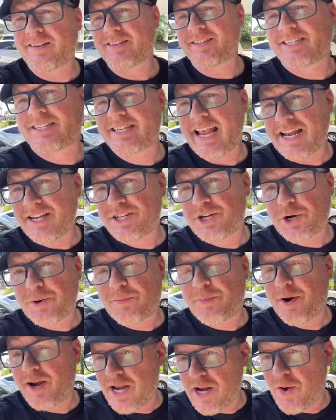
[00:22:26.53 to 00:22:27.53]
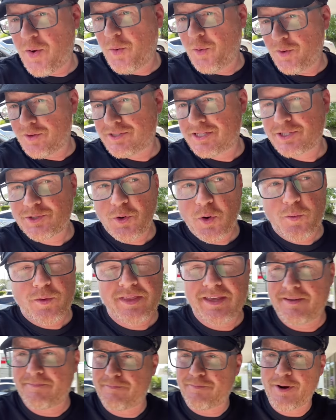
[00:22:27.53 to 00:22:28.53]
Center, pretty cool store with
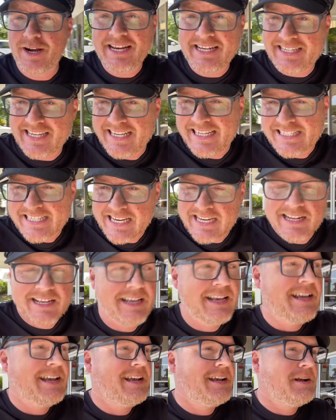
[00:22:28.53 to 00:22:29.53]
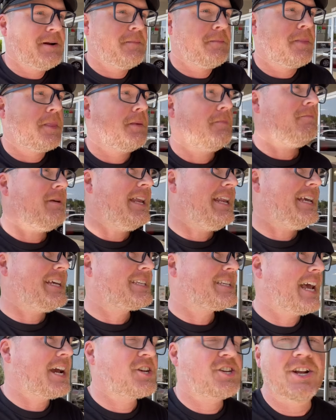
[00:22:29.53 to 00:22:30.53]
a pretty decent media
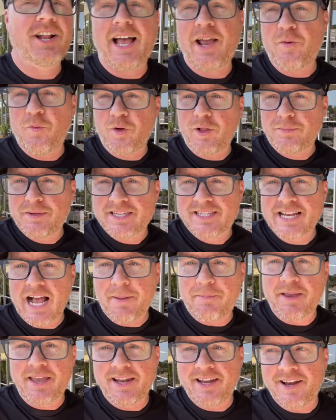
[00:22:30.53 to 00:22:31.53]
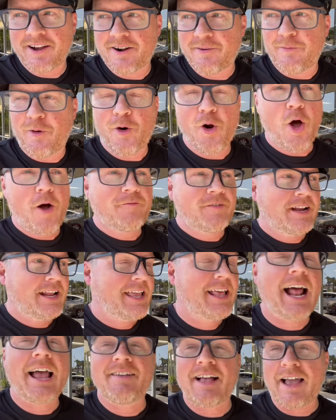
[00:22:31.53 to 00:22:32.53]
section. I will be stopping in here more often.
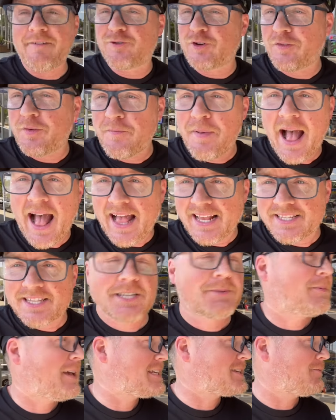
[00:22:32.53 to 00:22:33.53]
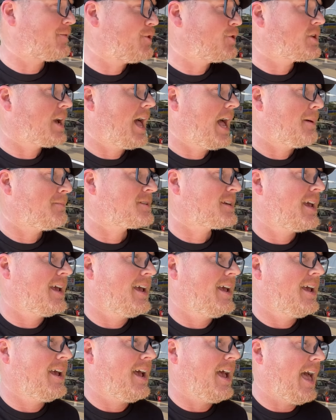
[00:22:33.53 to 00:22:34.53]
Again, I, have driven past this place a few times
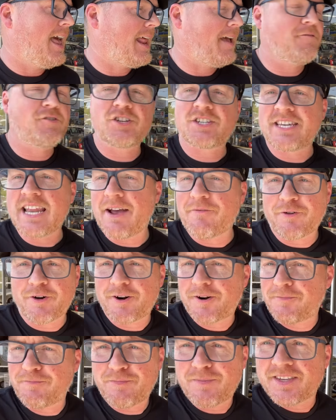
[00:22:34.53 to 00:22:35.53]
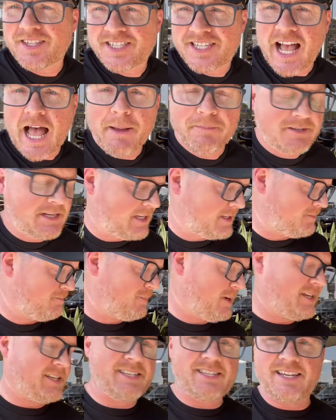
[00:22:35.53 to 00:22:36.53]
and I've just never stopped in.
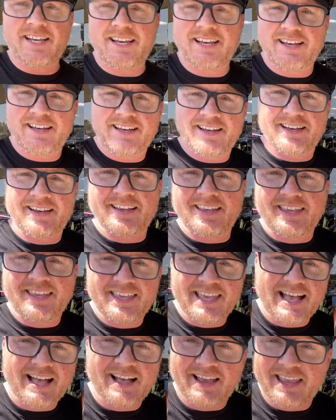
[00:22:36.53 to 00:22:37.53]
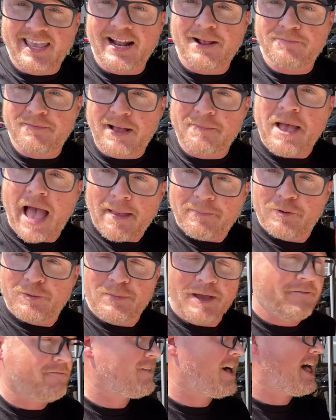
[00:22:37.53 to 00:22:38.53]
But uh, yeah, again, I'm, I'm, happy with
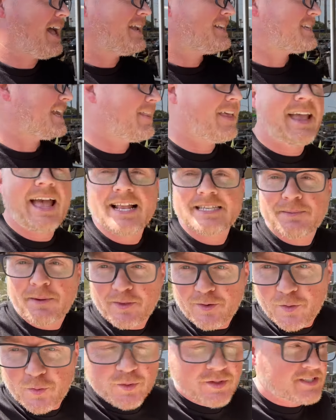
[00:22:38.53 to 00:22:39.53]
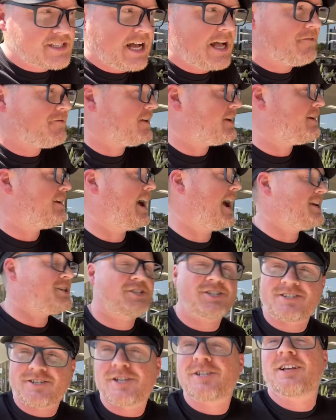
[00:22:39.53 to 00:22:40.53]
my finds and they had some other cool stuff and I
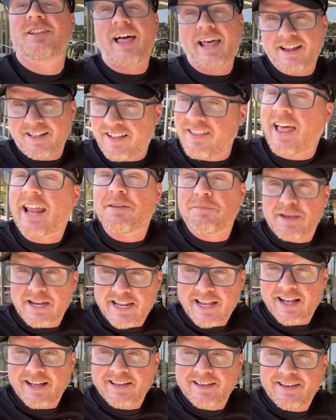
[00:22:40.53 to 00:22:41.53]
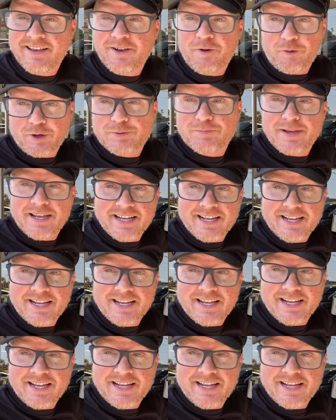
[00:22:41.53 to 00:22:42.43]
just, just, a lot, a lot of media, which means